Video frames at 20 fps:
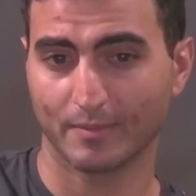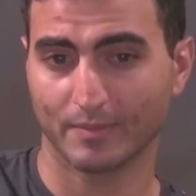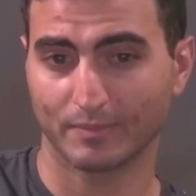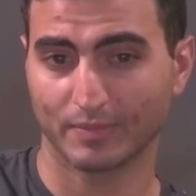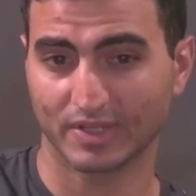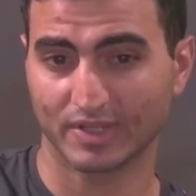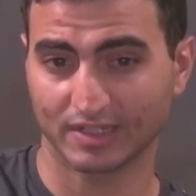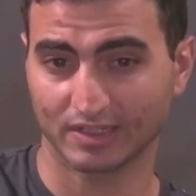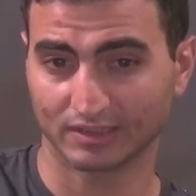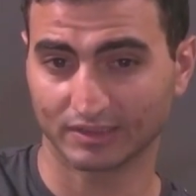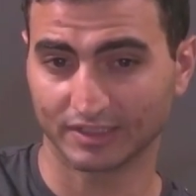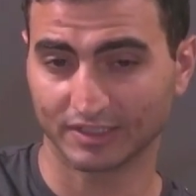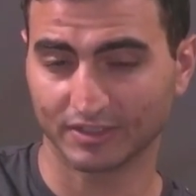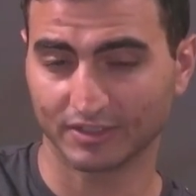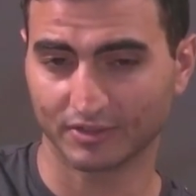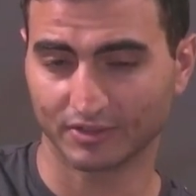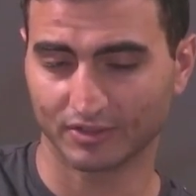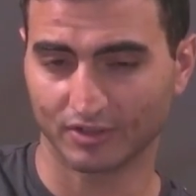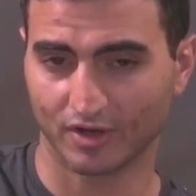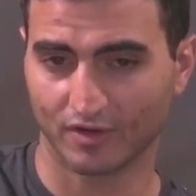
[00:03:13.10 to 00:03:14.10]
being a
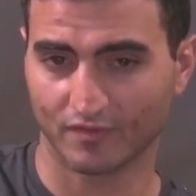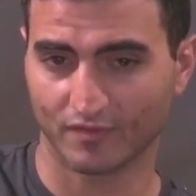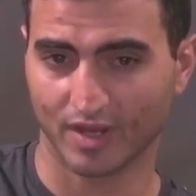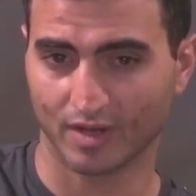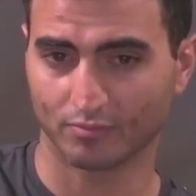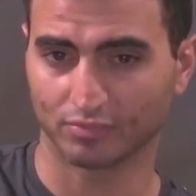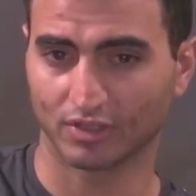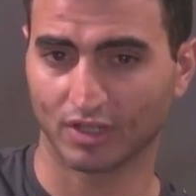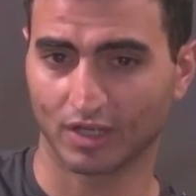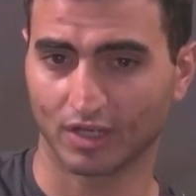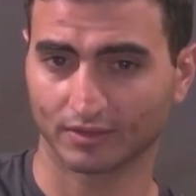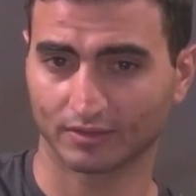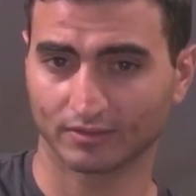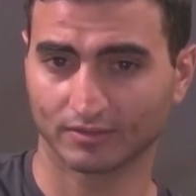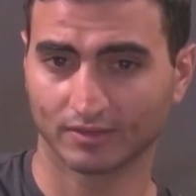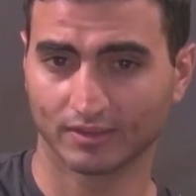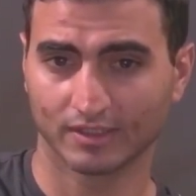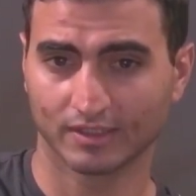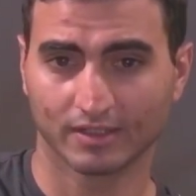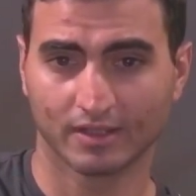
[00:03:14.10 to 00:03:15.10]
leader of that plot.
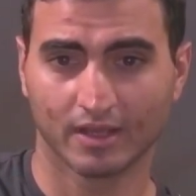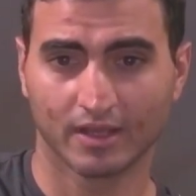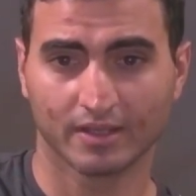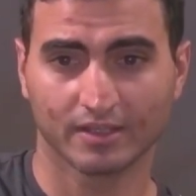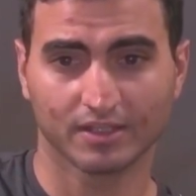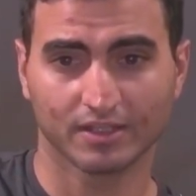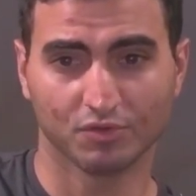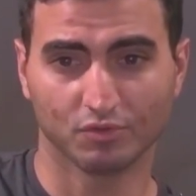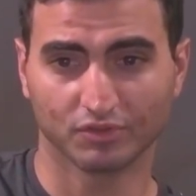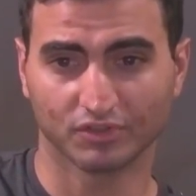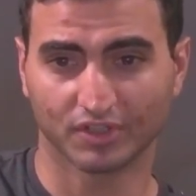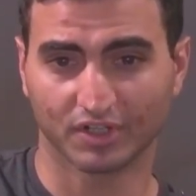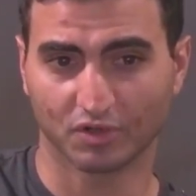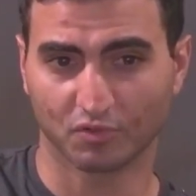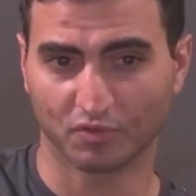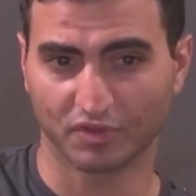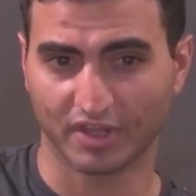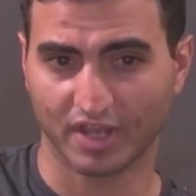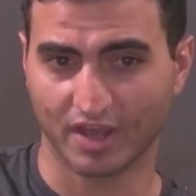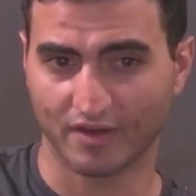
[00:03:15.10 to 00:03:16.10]
He was there
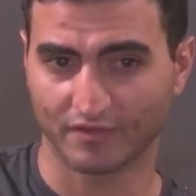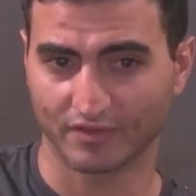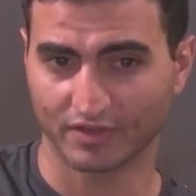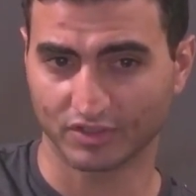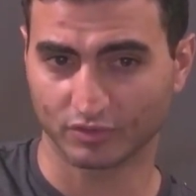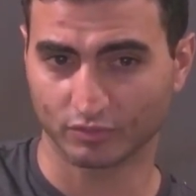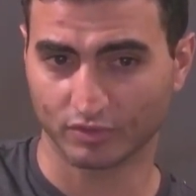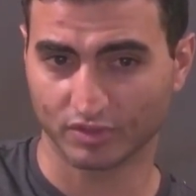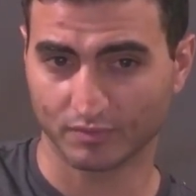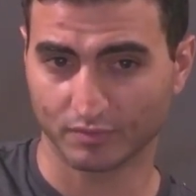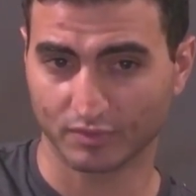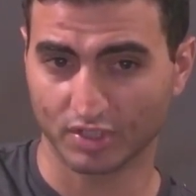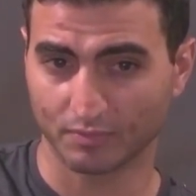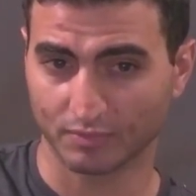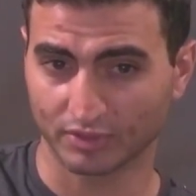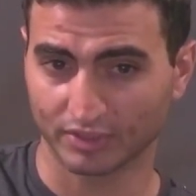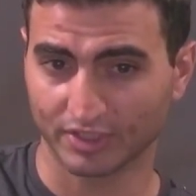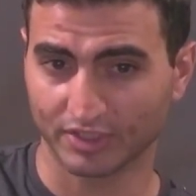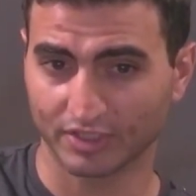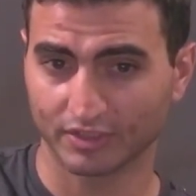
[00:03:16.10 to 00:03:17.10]
when the evidence was
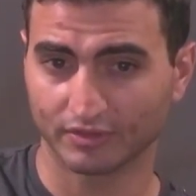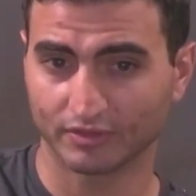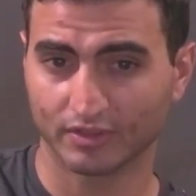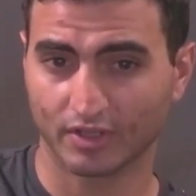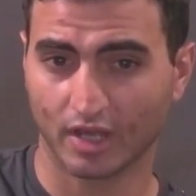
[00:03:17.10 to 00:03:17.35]
manipulated